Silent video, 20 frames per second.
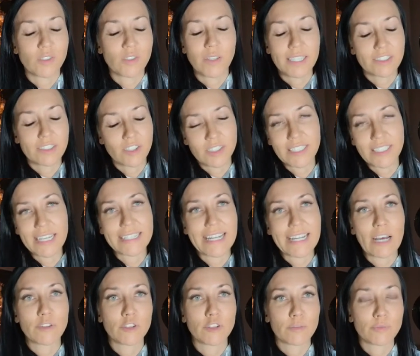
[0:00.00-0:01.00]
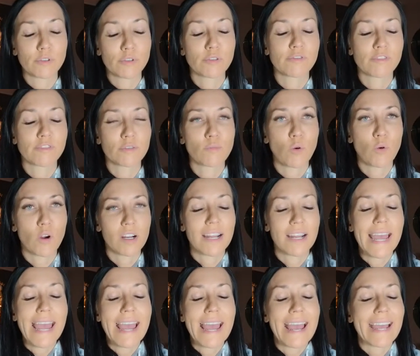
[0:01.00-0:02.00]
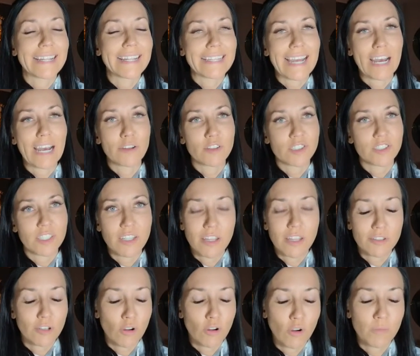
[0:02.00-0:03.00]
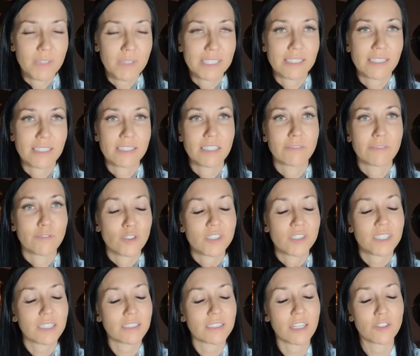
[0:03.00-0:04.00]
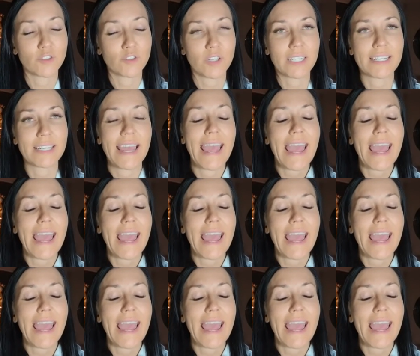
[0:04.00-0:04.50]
So let's just say now they're approved for more, and now there's another home that's listed for $600,000.